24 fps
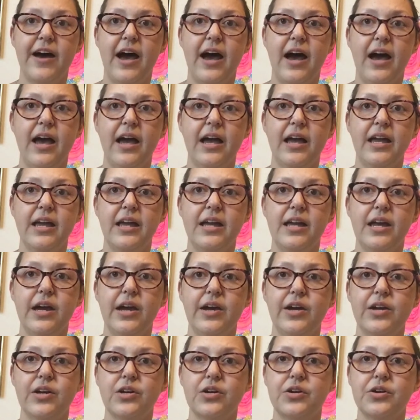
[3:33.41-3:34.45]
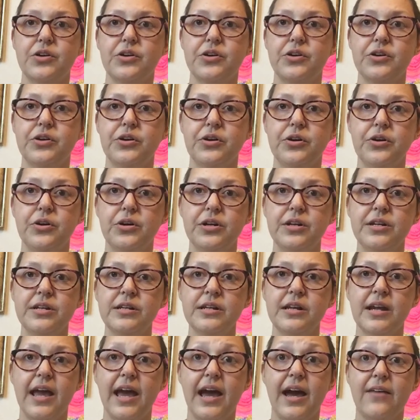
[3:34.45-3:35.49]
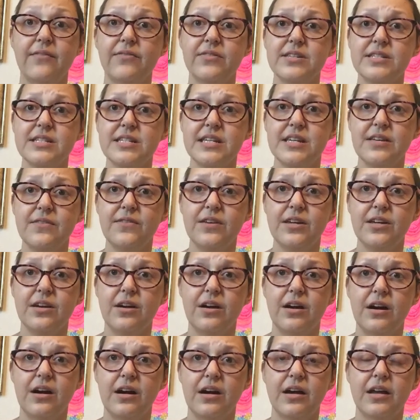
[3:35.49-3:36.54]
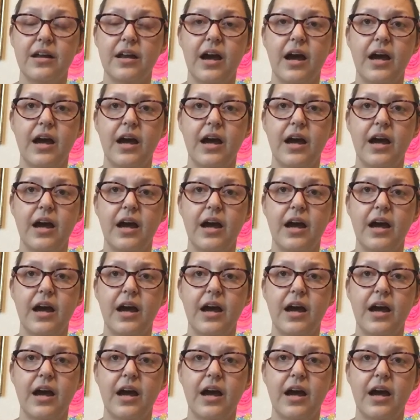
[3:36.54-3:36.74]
I couldn't have the TV on.